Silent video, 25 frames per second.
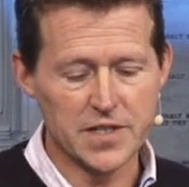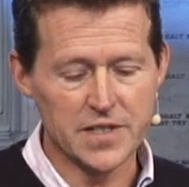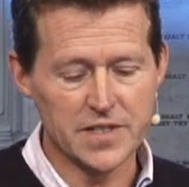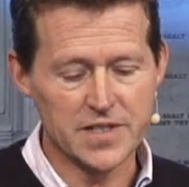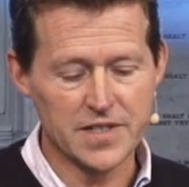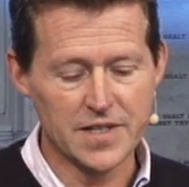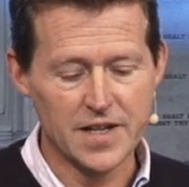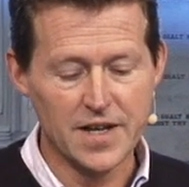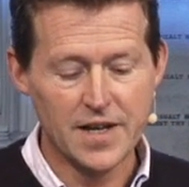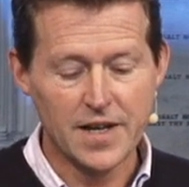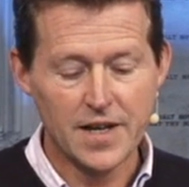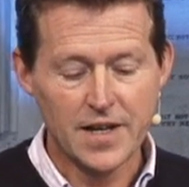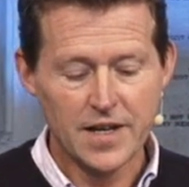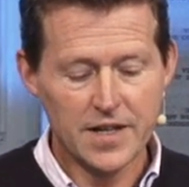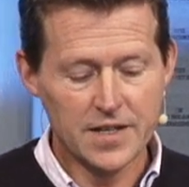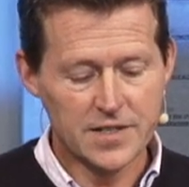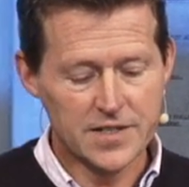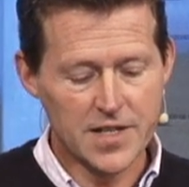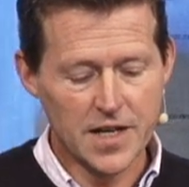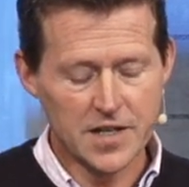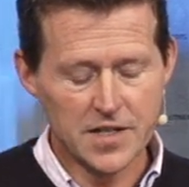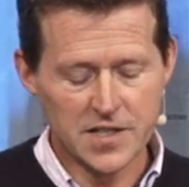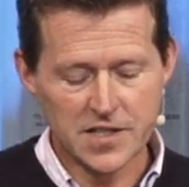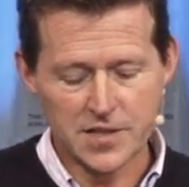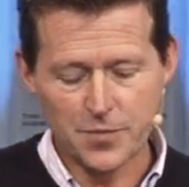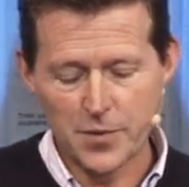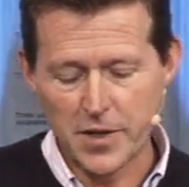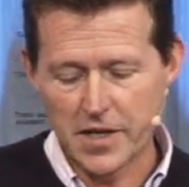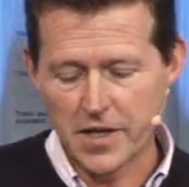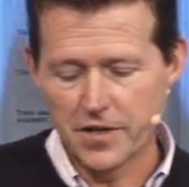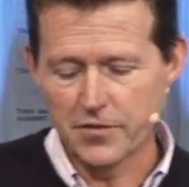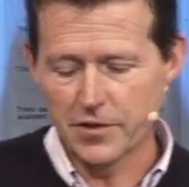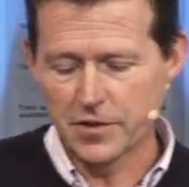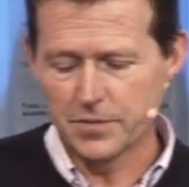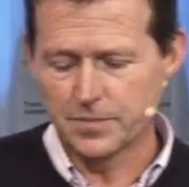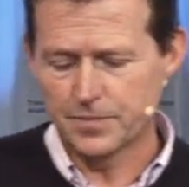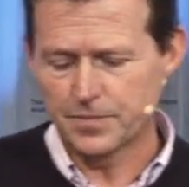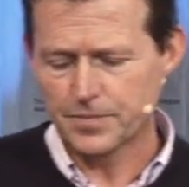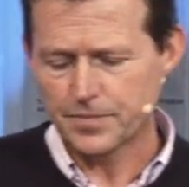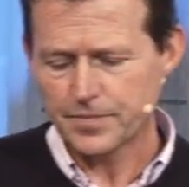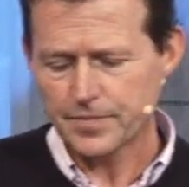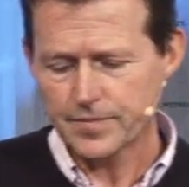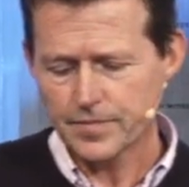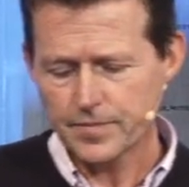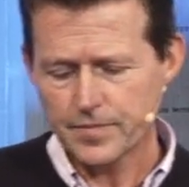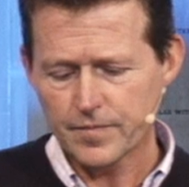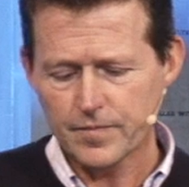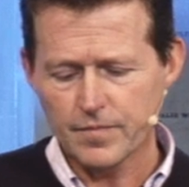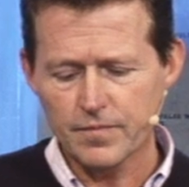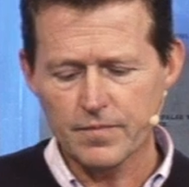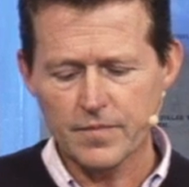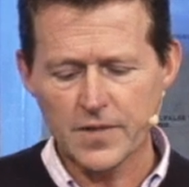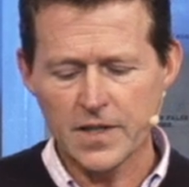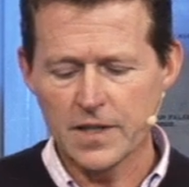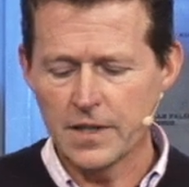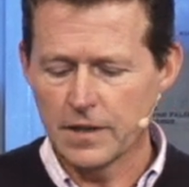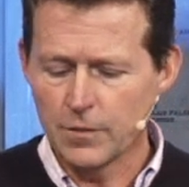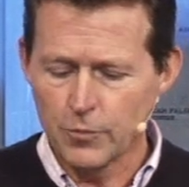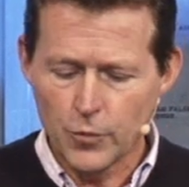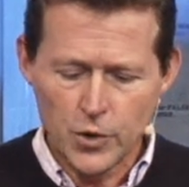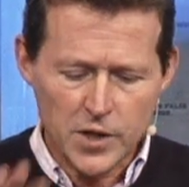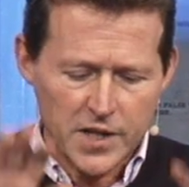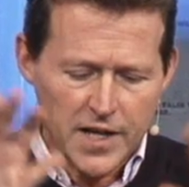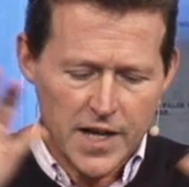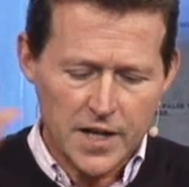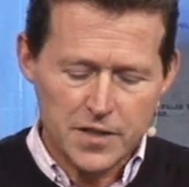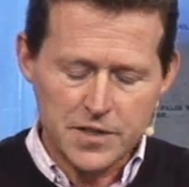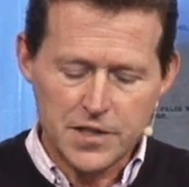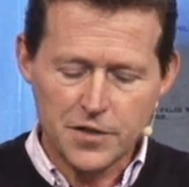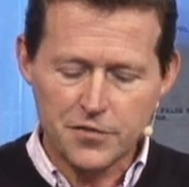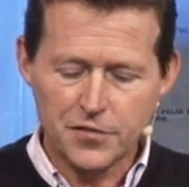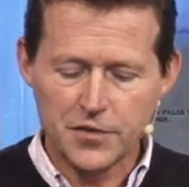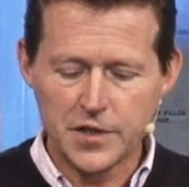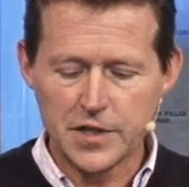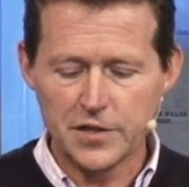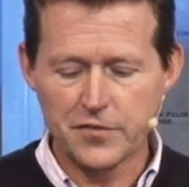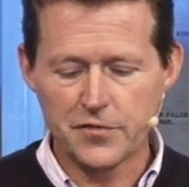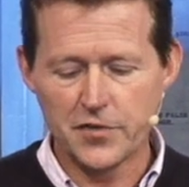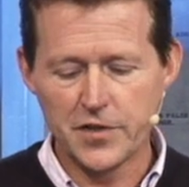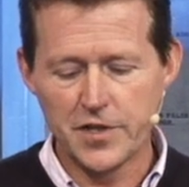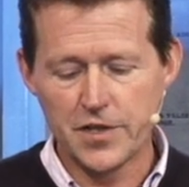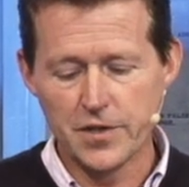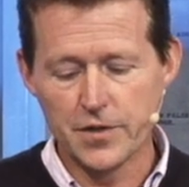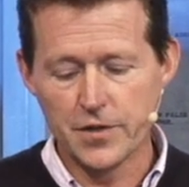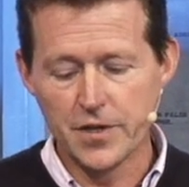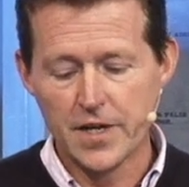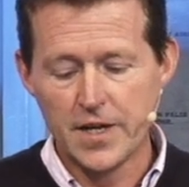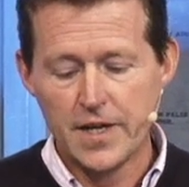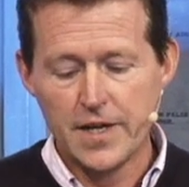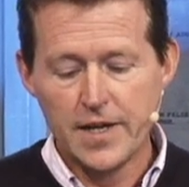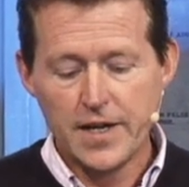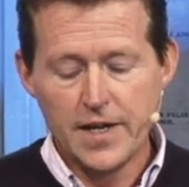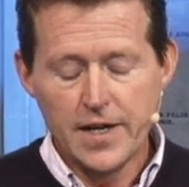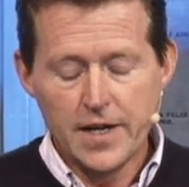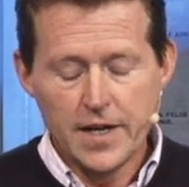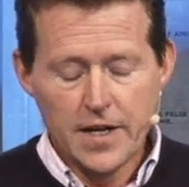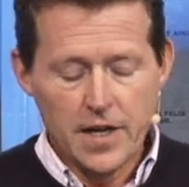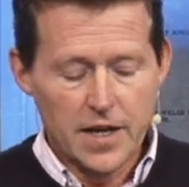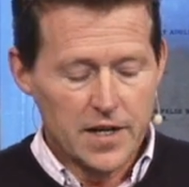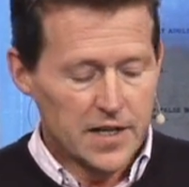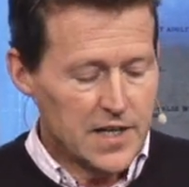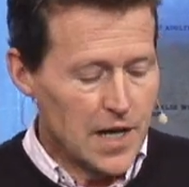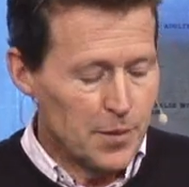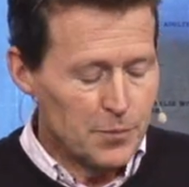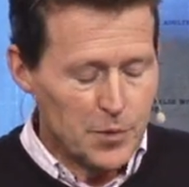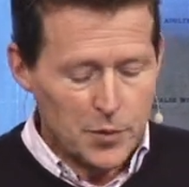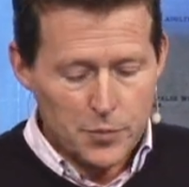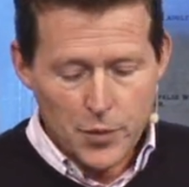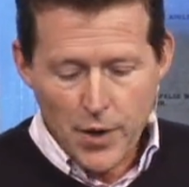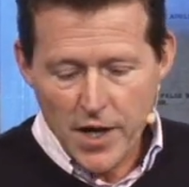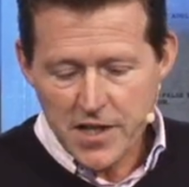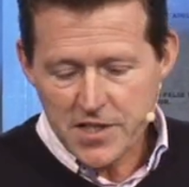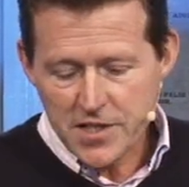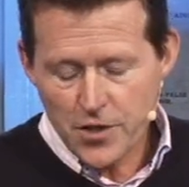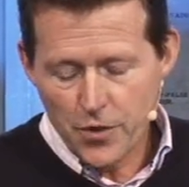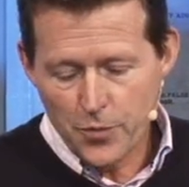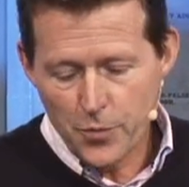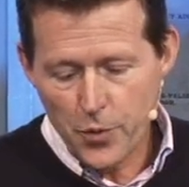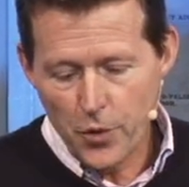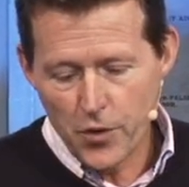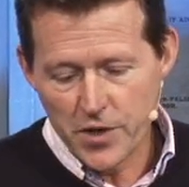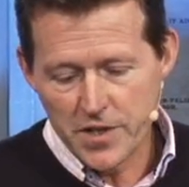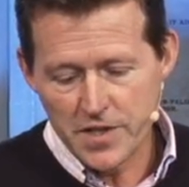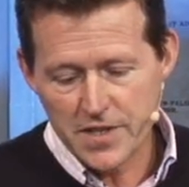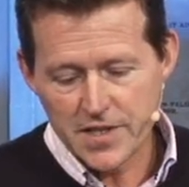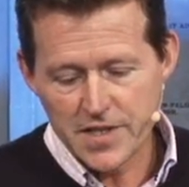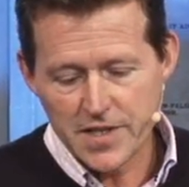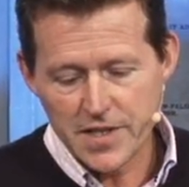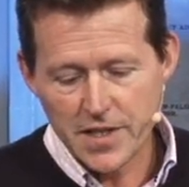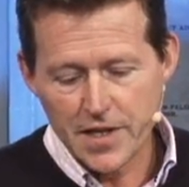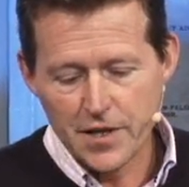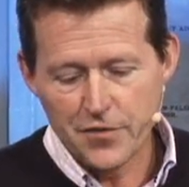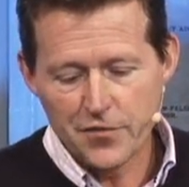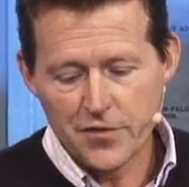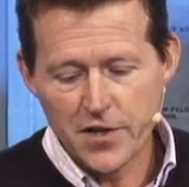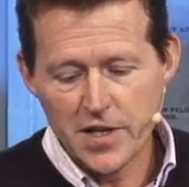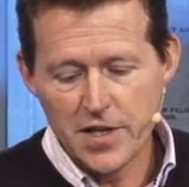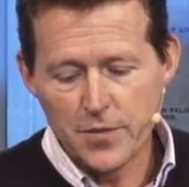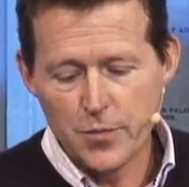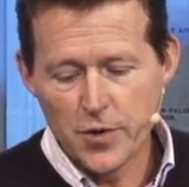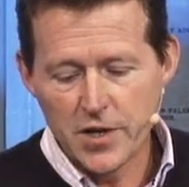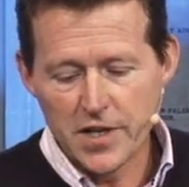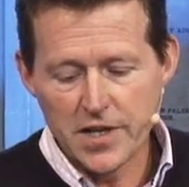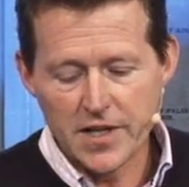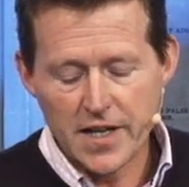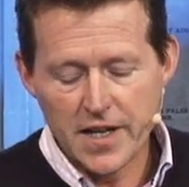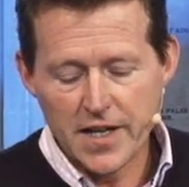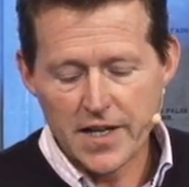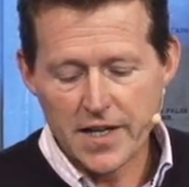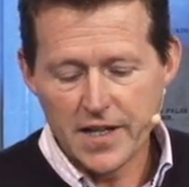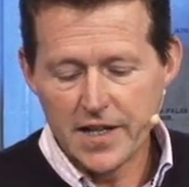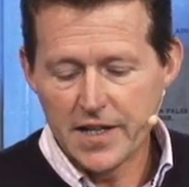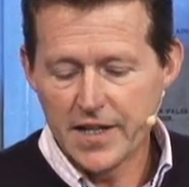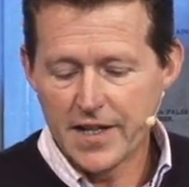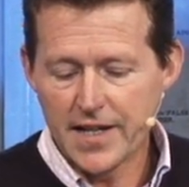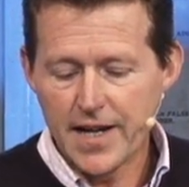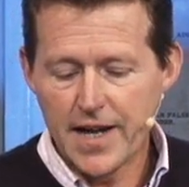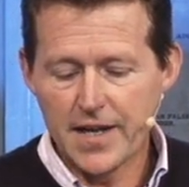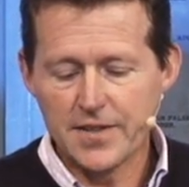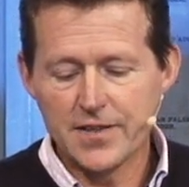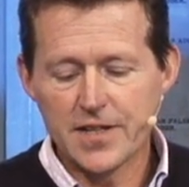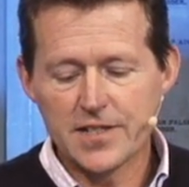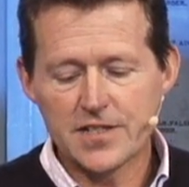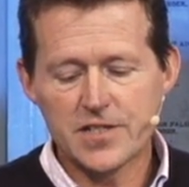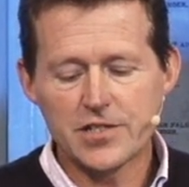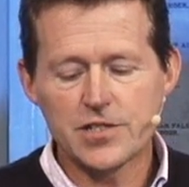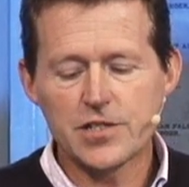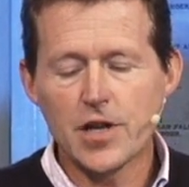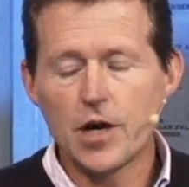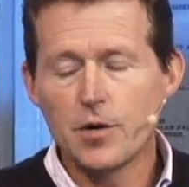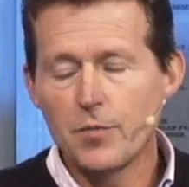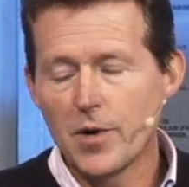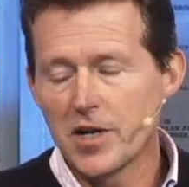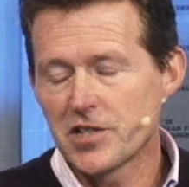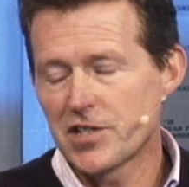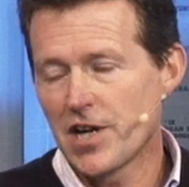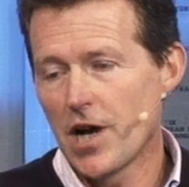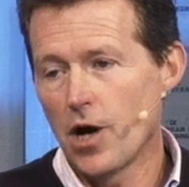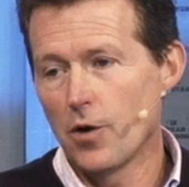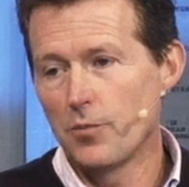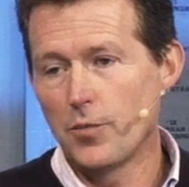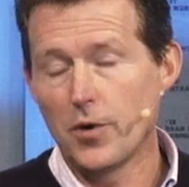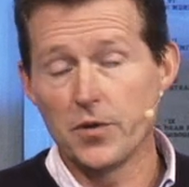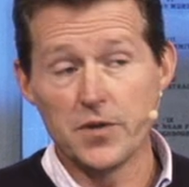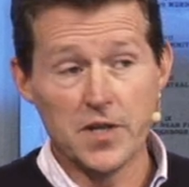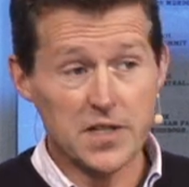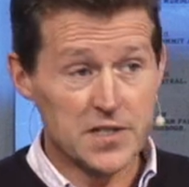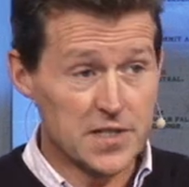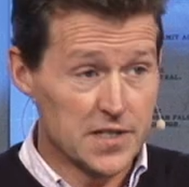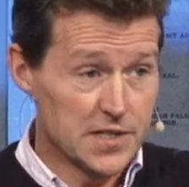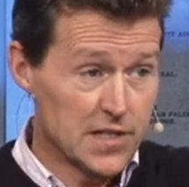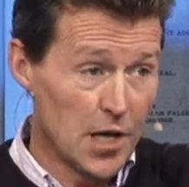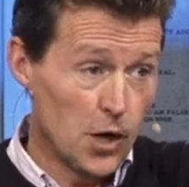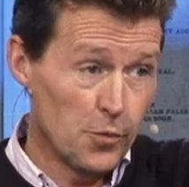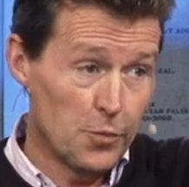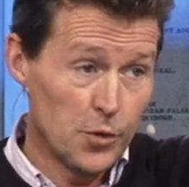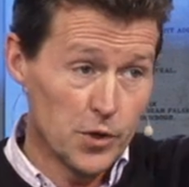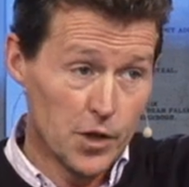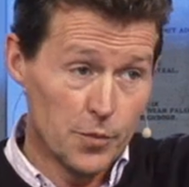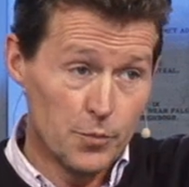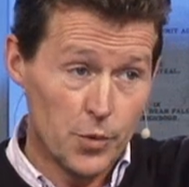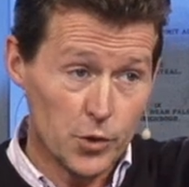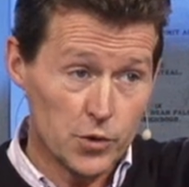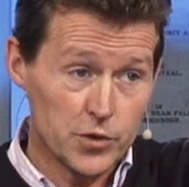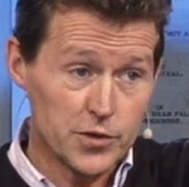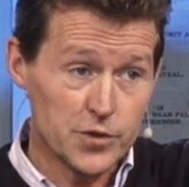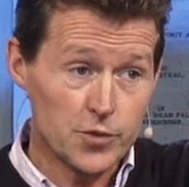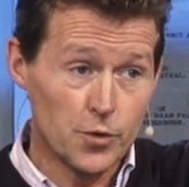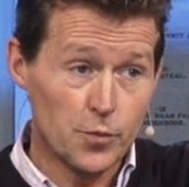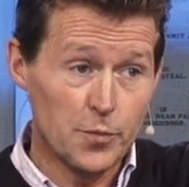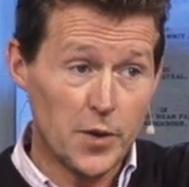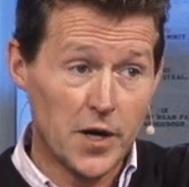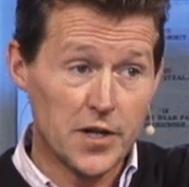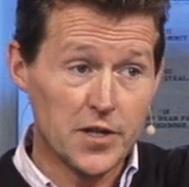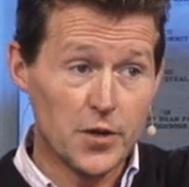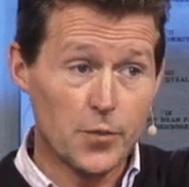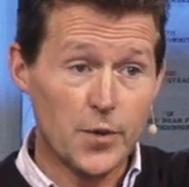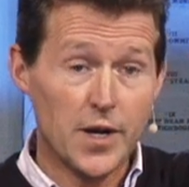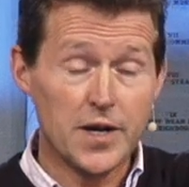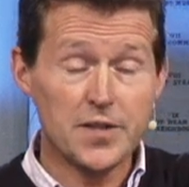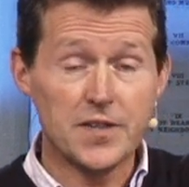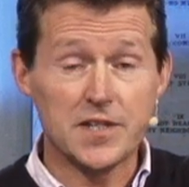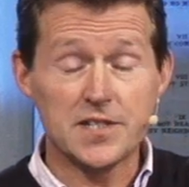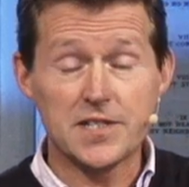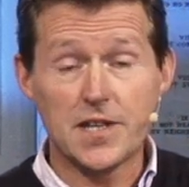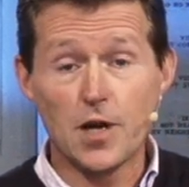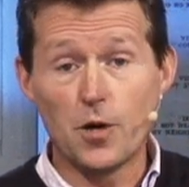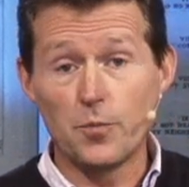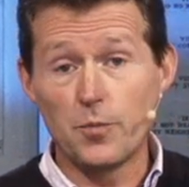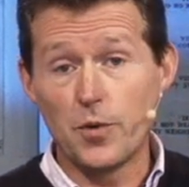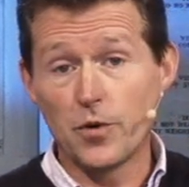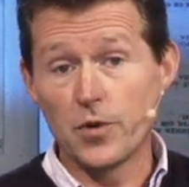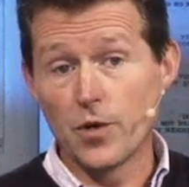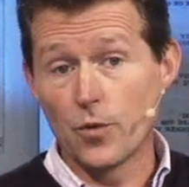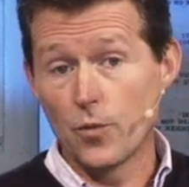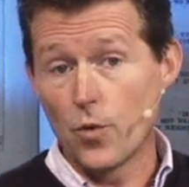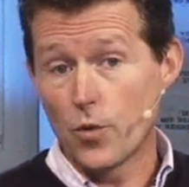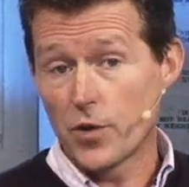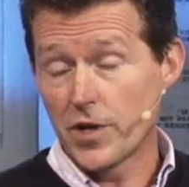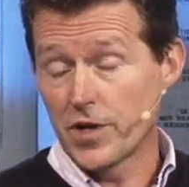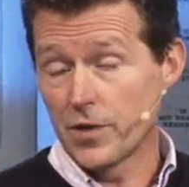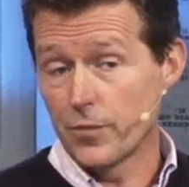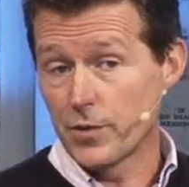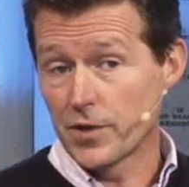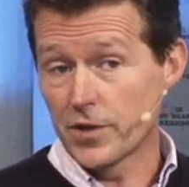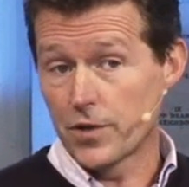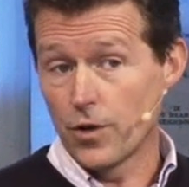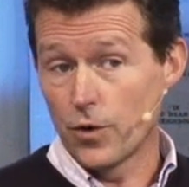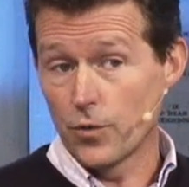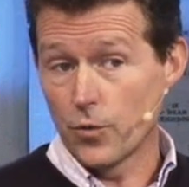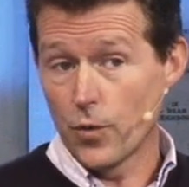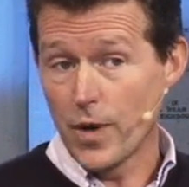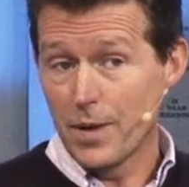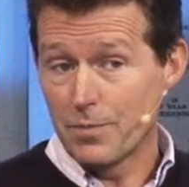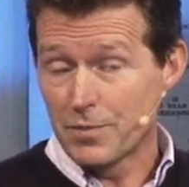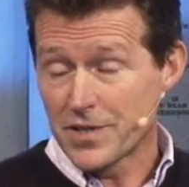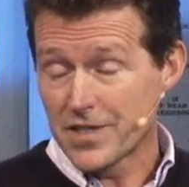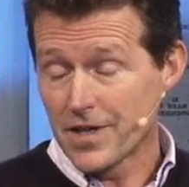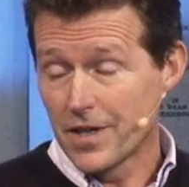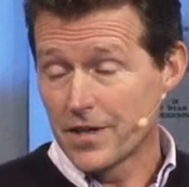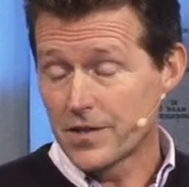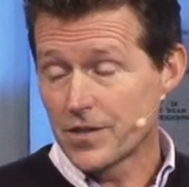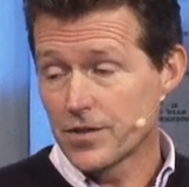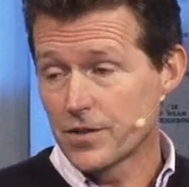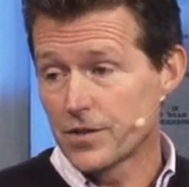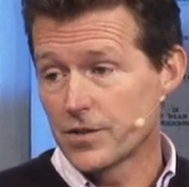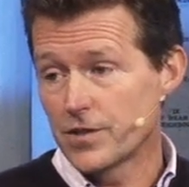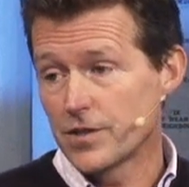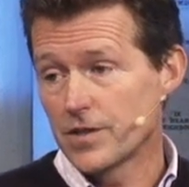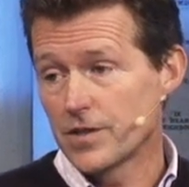it's intended to be given. It'll work out differently for you. A couple of practical points for anybody. And again, there's so much help on this. There's help on the bookstore, by the way. There's help on the Walking with God website